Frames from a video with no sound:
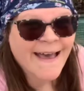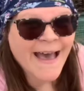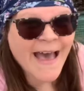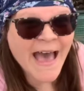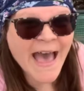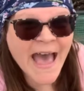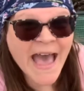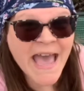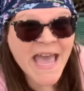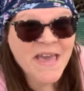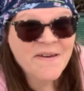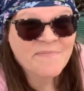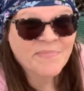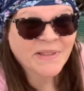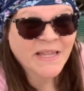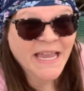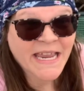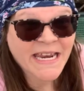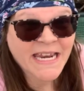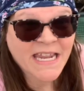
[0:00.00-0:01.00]
I had
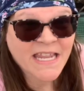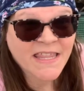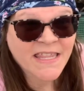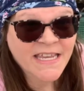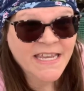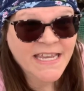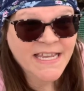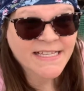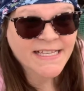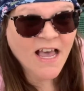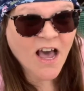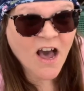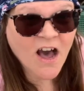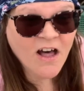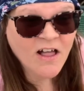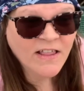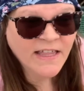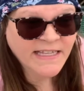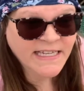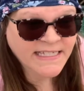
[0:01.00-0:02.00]
planted these
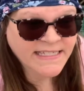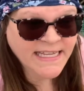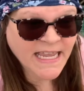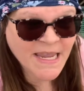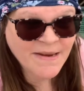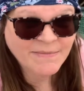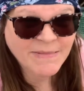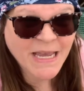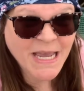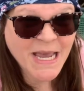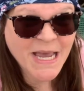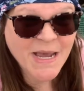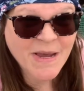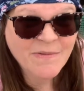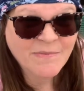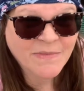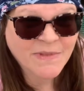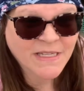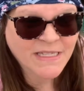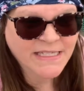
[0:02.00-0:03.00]
all at the same
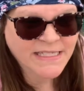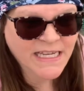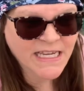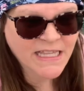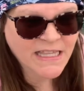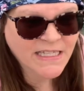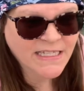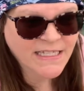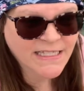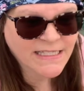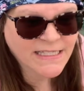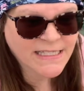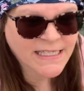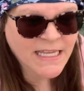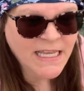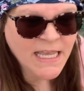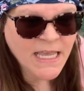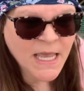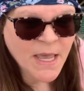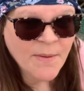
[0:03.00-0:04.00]
time, the seedlings,
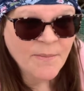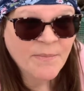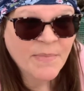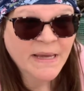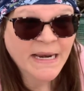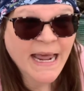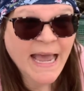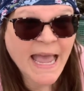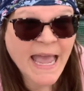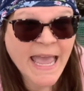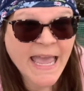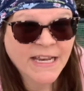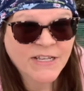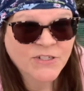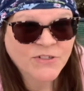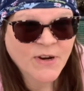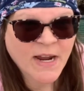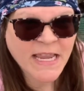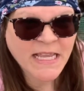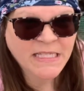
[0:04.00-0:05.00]
but I had
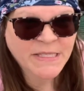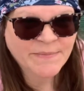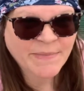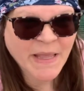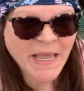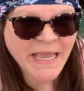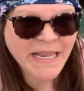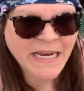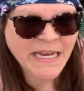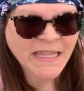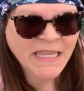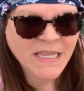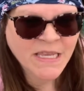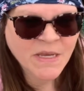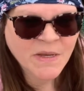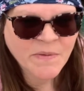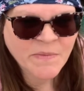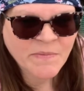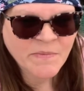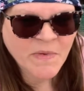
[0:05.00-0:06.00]
transplanted
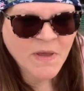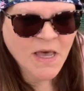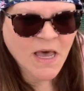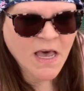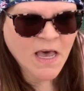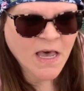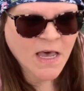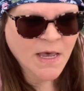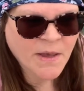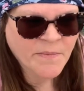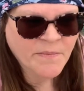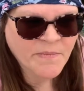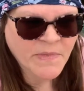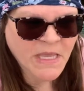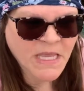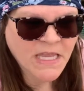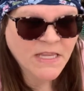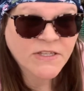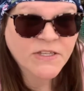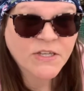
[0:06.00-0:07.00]
them
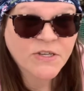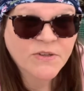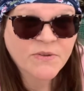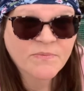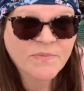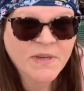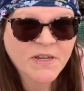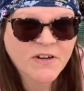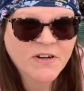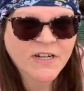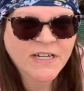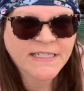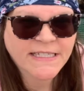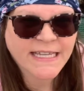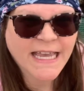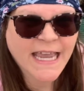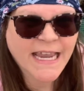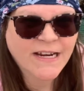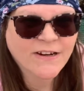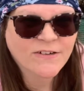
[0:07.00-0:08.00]
into bigger
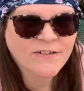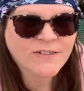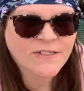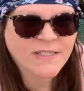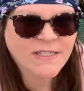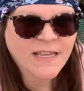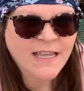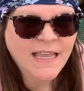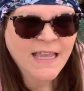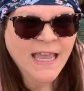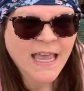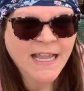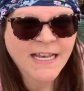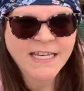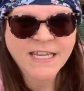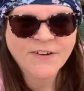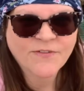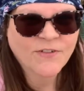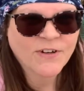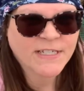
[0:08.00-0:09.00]
containers at
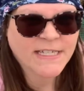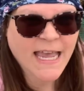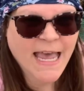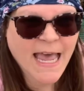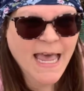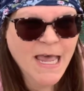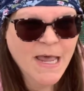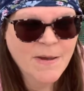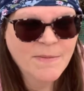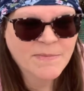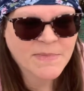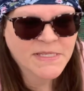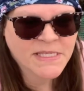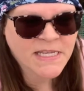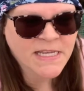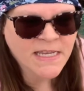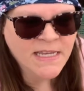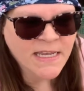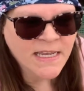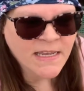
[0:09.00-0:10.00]
different times.
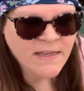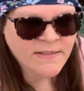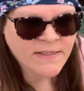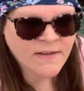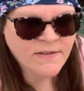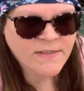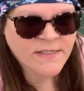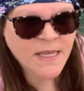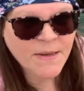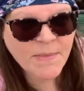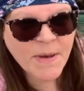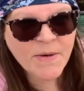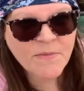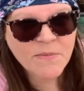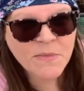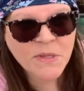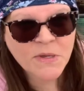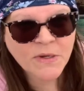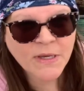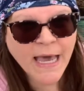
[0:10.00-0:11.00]
So some of
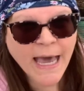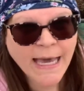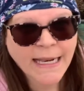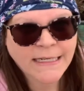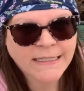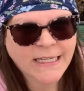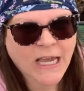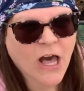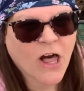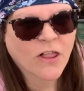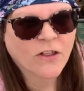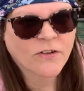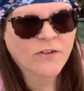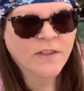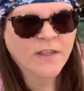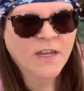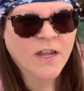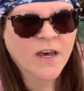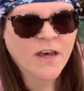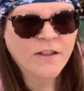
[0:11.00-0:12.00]
them look kind of taller
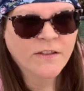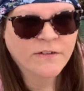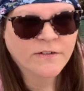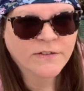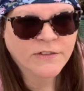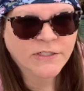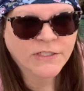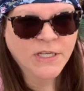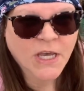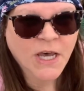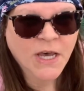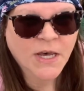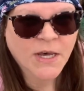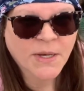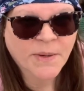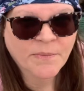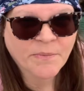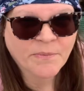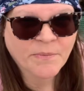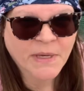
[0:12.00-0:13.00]
than others,
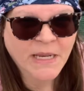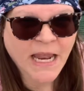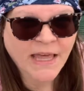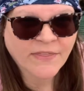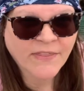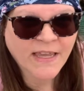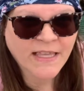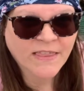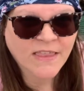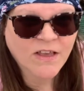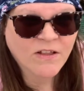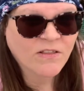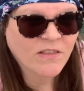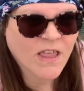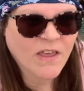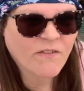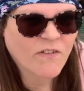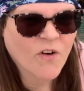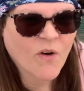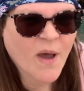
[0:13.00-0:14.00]
but I think they'll
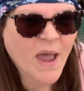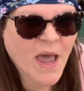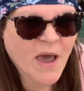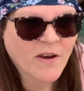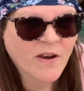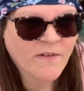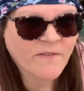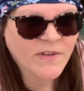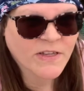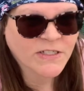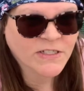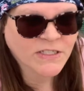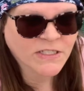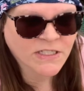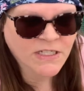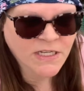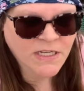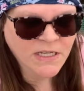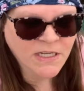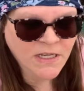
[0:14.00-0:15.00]
level out
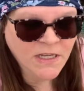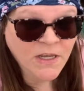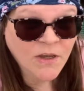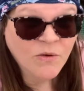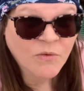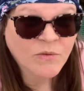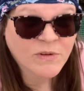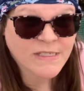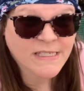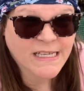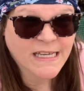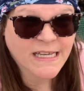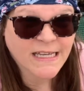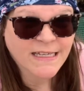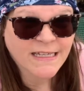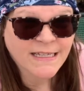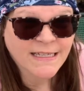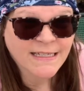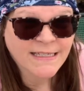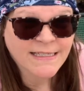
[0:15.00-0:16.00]
eventually once I
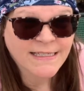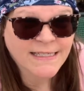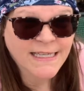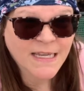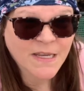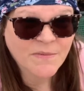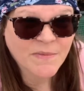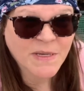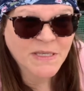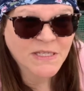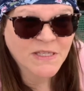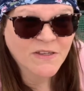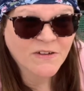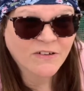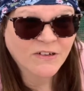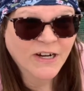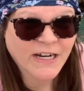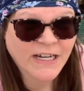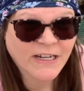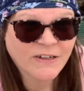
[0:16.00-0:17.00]
sink them into the
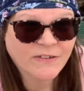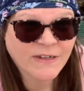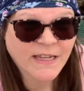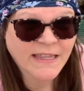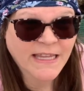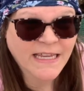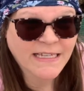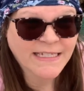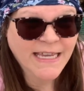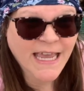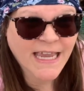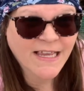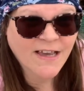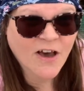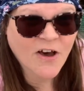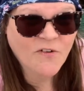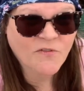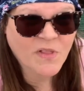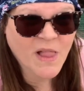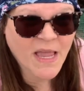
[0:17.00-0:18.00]
ground and they take
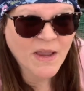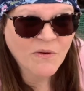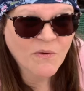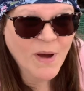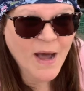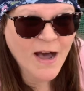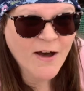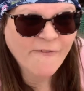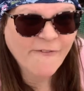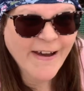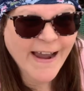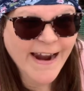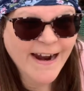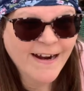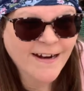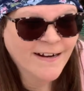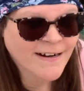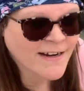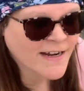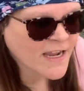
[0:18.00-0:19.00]
off like
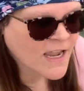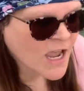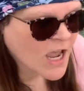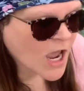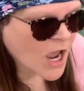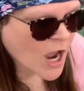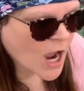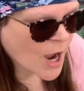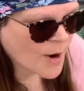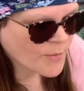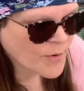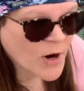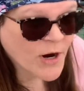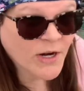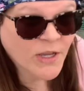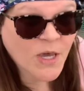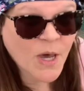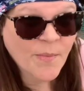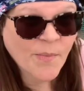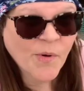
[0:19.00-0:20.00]
wildfire. I brought
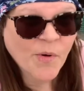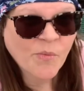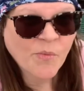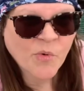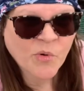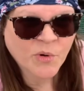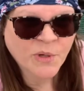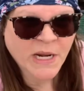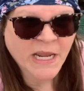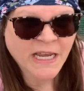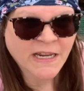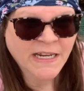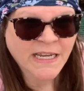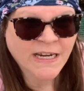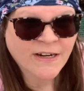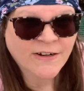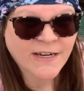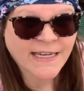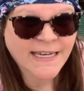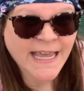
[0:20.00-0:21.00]
a couple more down
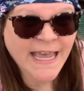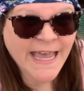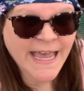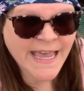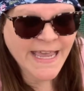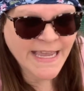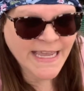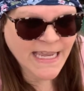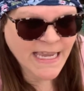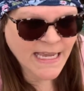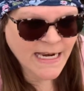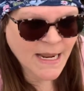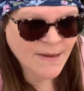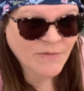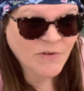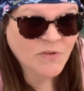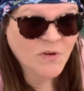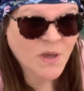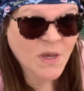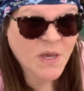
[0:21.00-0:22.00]
here today, and I'm
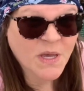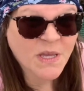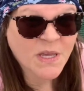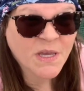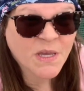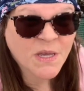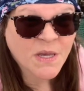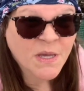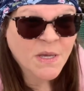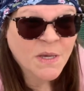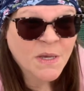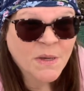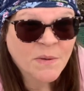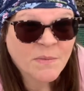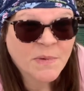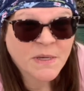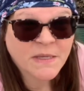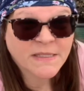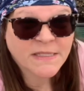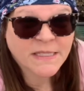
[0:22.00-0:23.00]
gonna
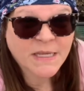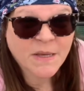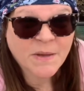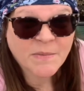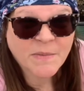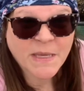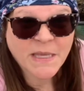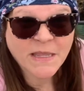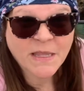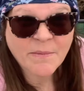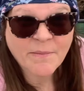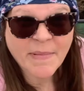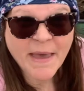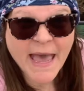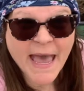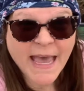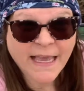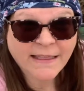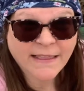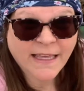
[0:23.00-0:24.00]
put some in the
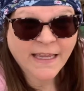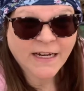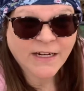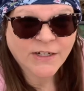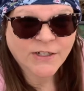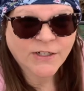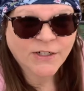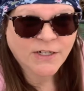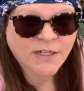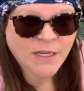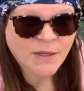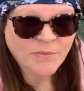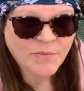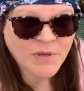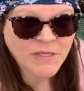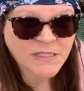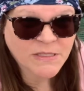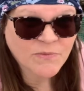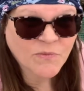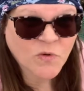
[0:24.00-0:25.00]
back there and
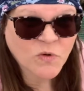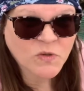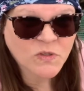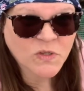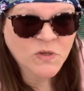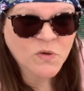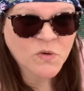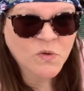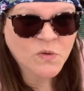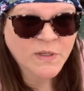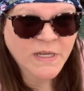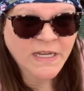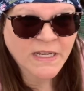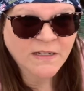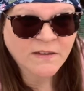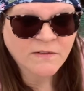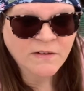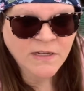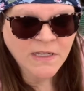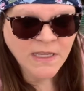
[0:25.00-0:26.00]
put some more soil
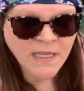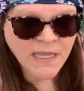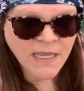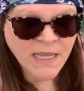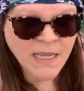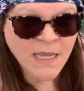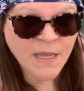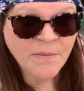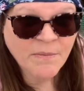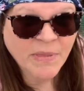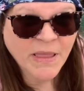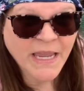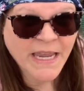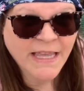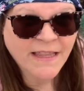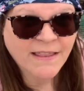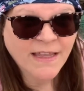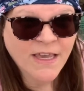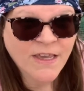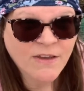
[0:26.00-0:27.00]
down and
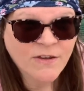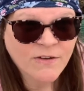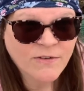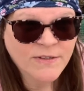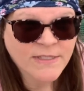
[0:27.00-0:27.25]
plant those.